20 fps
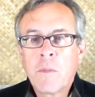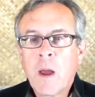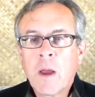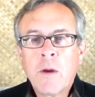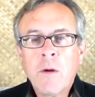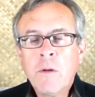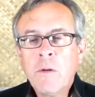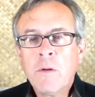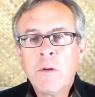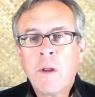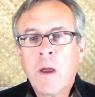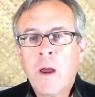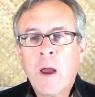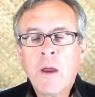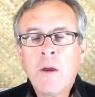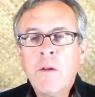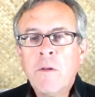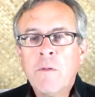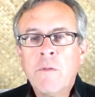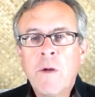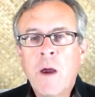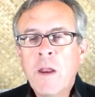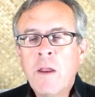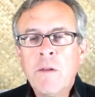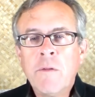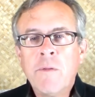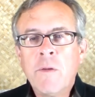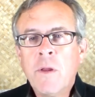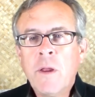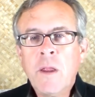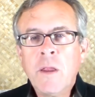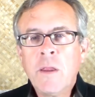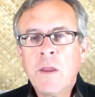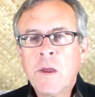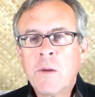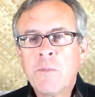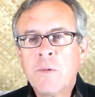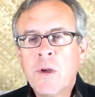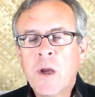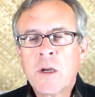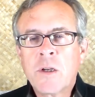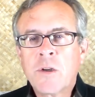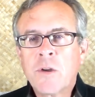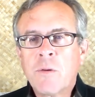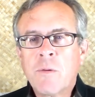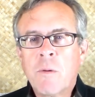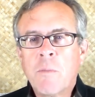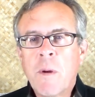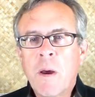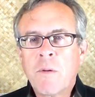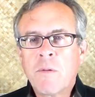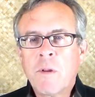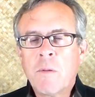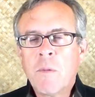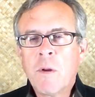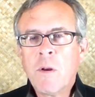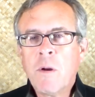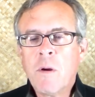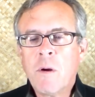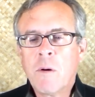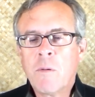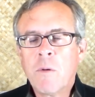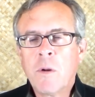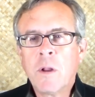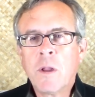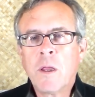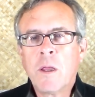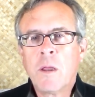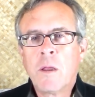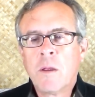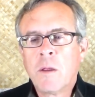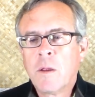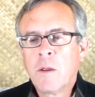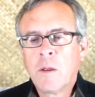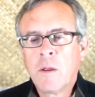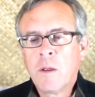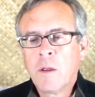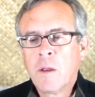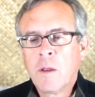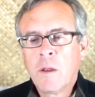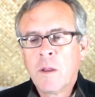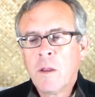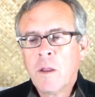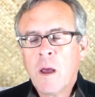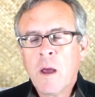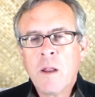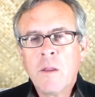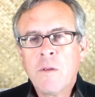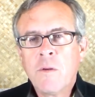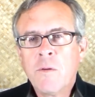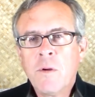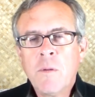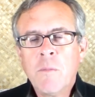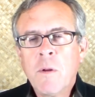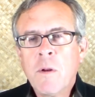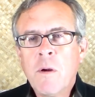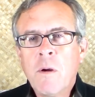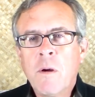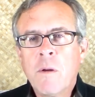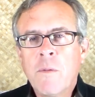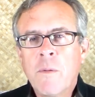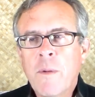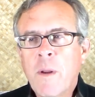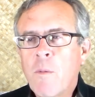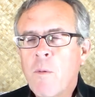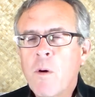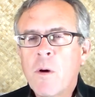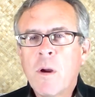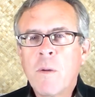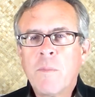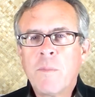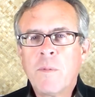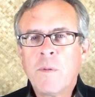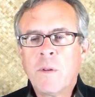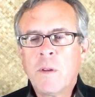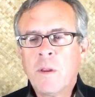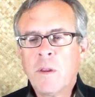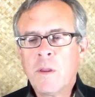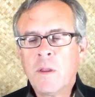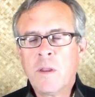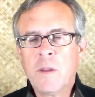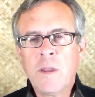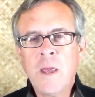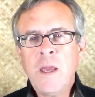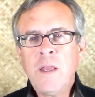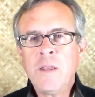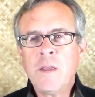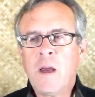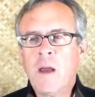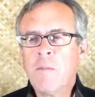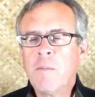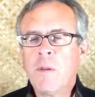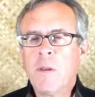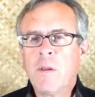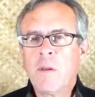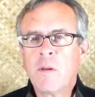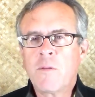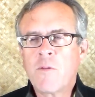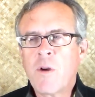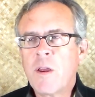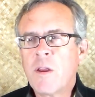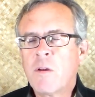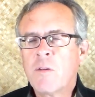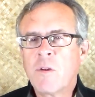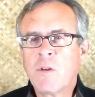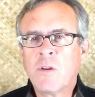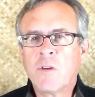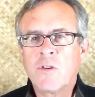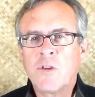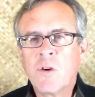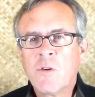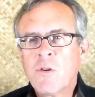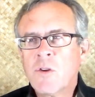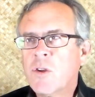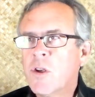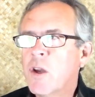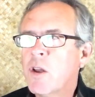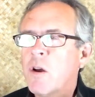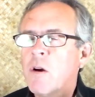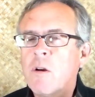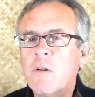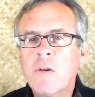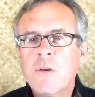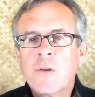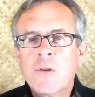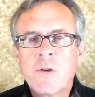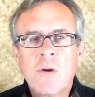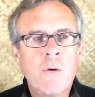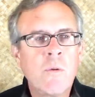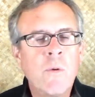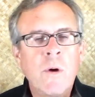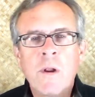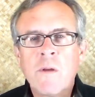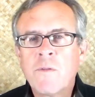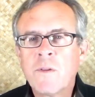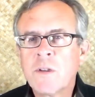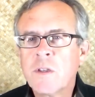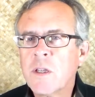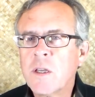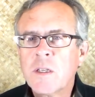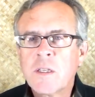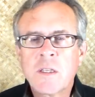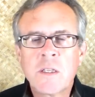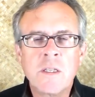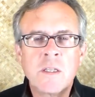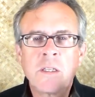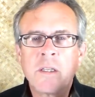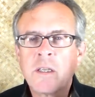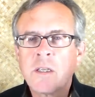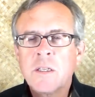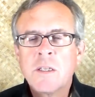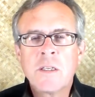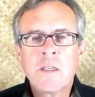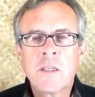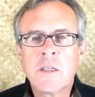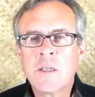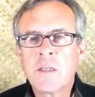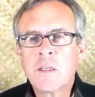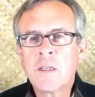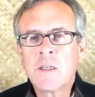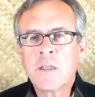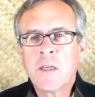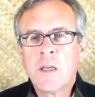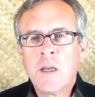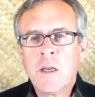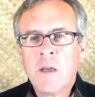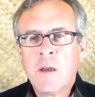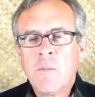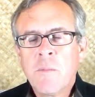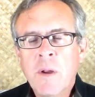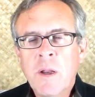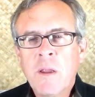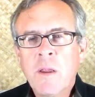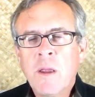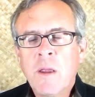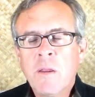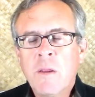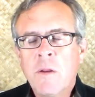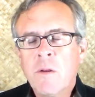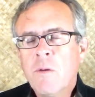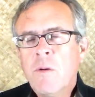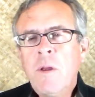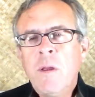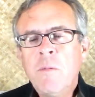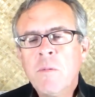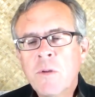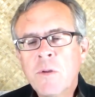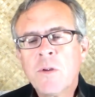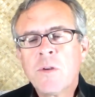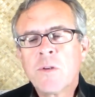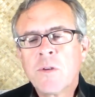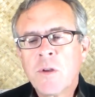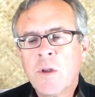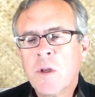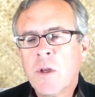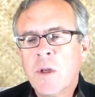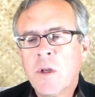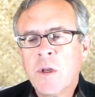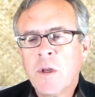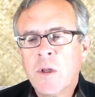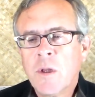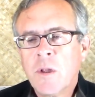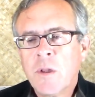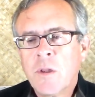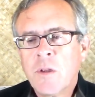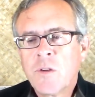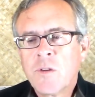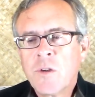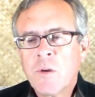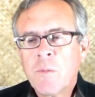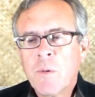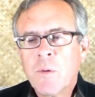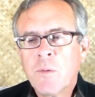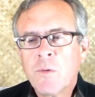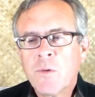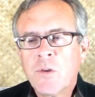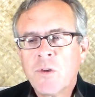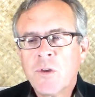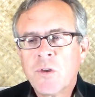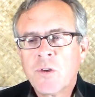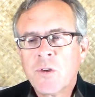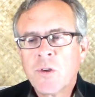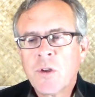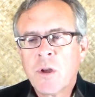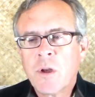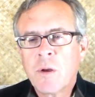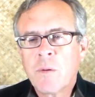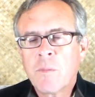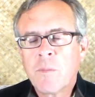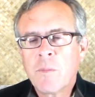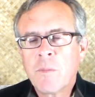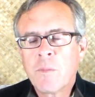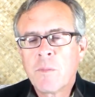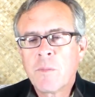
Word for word: I couldn't I couldn't I didn't feel anything objectionable about them at all, really, not in the dream at all. And when I woke up in the daytime, you, you try to associate all this. Oh, what if it's this, this, this, this, this, this? But in, in the dream, is this this someone was just um,